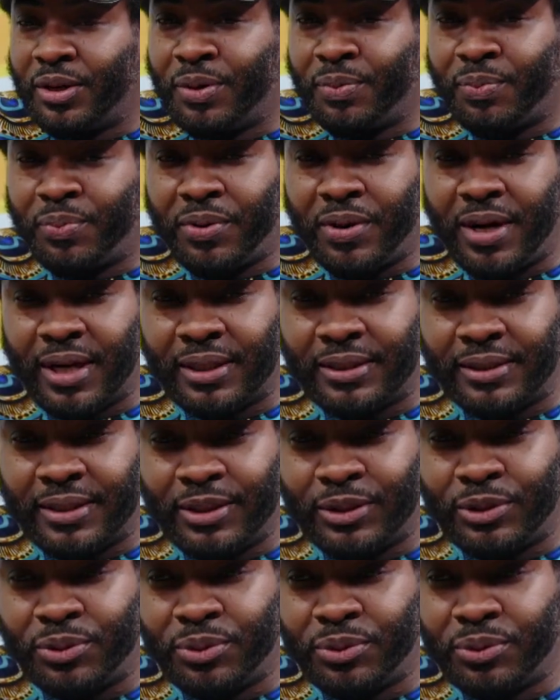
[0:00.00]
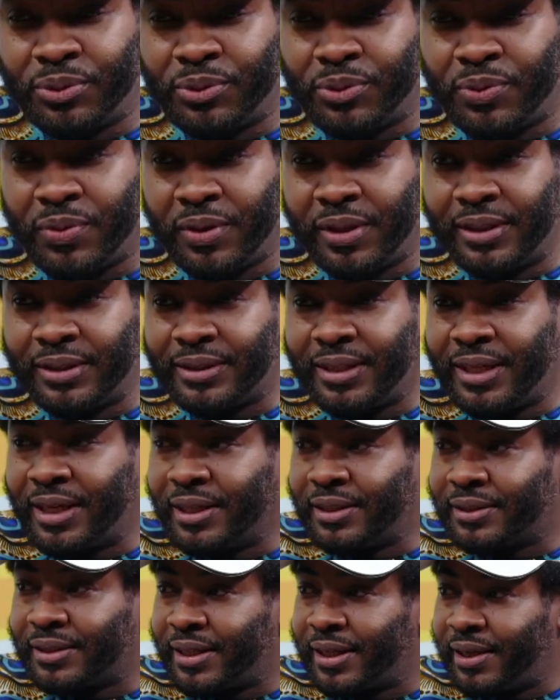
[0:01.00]
poor access to quality
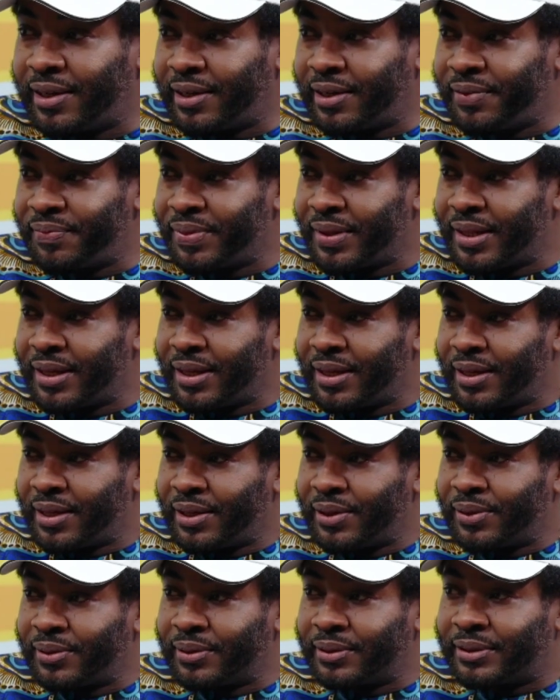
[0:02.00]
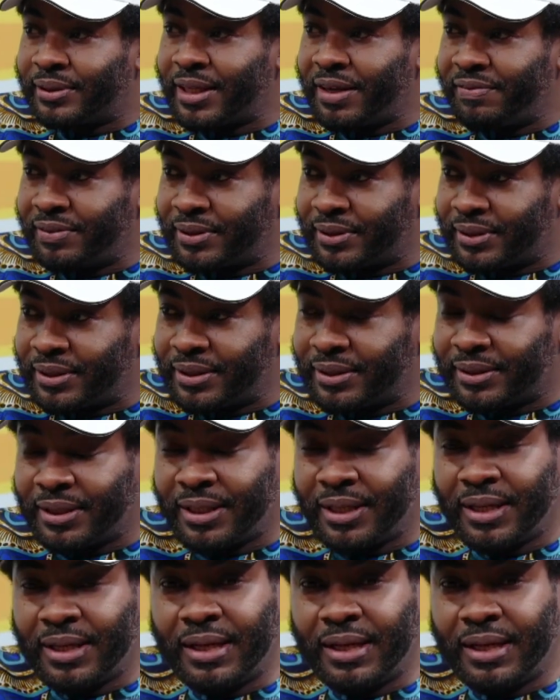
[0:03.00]
healthcare, services.